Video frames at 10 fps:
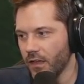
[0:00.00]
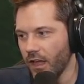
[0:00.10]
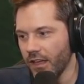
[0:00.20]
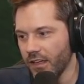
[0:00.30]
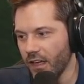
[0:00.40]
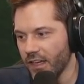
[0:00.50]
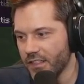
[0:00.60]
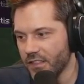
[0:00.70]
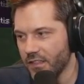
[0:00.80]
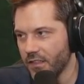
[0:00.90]
I, I
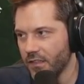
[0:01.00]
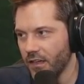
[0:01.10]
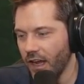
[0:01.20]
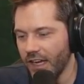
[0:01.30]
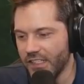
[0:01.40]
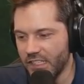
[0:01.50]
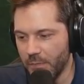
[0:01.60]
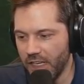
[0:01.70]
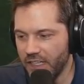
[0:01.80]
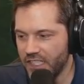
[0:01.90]
oh, okay. I just
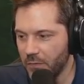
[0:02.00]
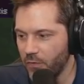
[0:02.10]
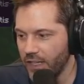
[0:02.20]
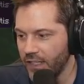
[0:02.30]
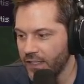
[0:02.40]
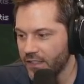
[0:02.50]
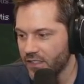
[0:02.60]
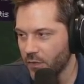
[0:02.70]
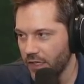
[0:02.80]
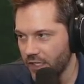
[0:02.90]
made a gem of Ratlantis,
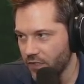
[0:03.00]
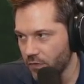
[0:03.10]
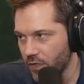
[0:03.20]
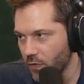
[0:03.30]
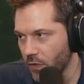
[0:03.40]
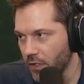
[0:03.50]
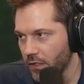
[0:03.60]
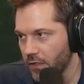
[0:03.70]
so I can do the core.